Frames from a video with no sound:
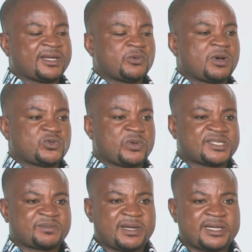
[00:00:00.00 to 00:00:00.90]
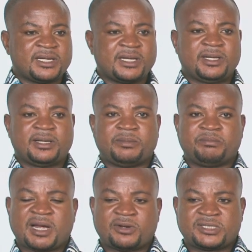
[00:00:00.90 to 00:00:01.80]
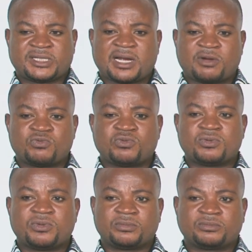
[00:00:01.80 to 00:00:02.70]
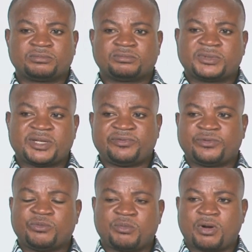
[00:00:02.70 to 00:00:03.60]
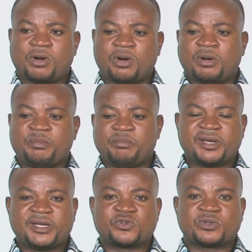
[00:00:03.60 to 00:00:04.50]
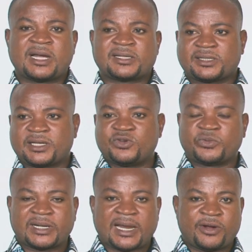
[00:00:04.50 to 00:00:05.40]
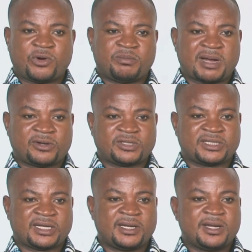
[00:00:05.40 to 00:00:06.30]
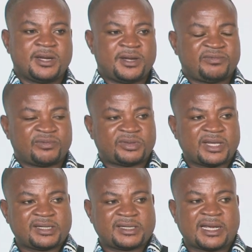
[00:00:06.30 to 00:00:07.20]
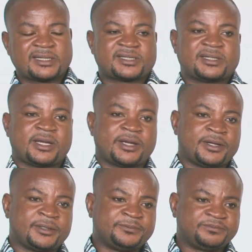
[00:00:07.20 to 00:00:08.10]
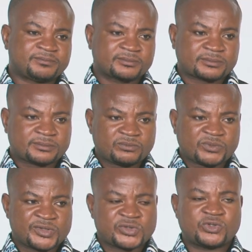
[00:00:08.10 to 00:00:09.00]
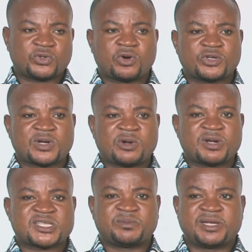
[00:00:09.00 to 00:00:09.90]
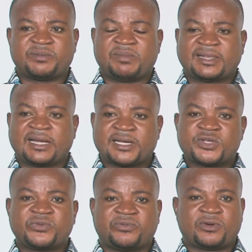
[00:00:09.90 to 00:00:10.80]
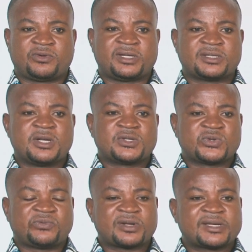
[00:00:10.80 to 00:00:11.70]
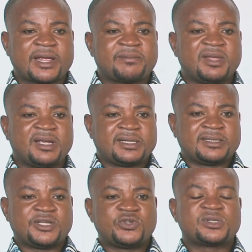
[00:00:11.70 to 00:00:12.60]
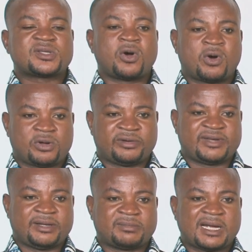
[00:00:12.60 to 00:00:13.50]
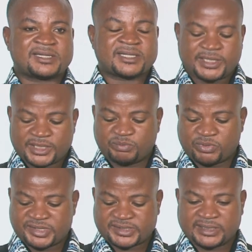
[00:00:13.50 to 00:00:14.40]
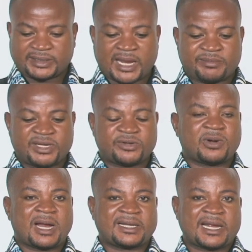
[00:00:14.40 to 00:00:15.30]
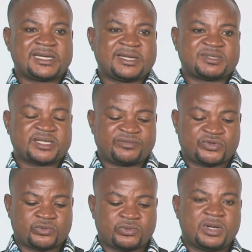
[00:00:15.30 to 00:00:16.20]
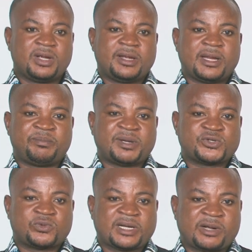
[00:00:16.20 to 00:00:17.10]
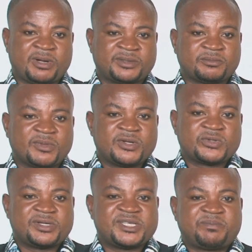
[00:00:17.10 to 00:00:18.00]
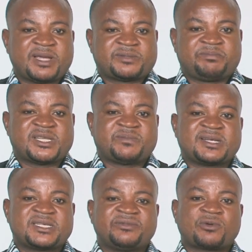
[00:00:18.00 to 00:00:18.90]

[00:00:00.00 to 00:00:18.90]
you want to explain, biological will give you more meaning to that, then you rely on biological. If you think that sociocultural will explain it better, then you fall on it. So for them, they use all of them at any point in time. They don't align themselves to a particular one. So this perspective